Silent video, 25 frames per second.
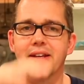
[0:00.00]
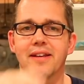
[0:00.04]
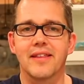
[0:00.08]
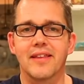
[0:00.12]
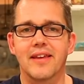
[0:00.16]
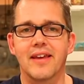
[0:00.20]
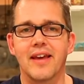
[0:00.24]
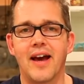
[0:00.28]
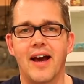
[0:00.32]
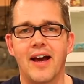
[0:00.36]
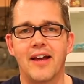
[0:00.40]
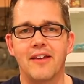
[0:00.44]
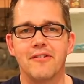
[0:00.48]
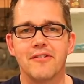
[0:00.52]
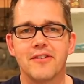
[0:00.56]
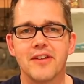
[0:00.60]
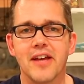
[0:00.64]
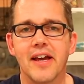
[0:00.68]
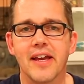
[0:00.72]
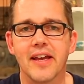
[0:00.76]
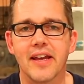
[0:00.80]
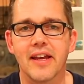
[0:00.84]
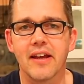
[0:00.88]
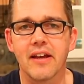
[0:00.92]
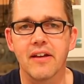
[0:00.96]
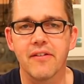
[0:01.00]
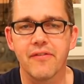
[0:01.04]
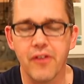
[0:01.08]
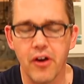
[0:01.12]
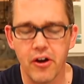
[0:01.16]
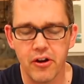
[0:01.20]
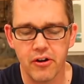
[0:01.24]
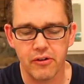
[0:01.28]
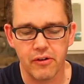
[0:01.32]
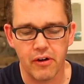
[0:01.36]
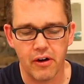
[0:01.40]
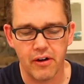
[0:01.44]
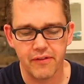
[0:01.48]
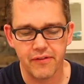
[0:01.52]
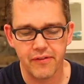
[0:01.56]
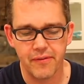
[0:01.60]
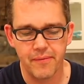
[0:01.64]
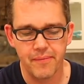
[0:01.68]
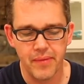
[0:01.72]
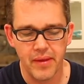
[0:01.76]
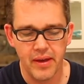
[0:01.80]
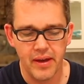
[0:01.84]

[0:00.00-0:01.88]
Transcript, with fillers: into the car you're taking a photo of.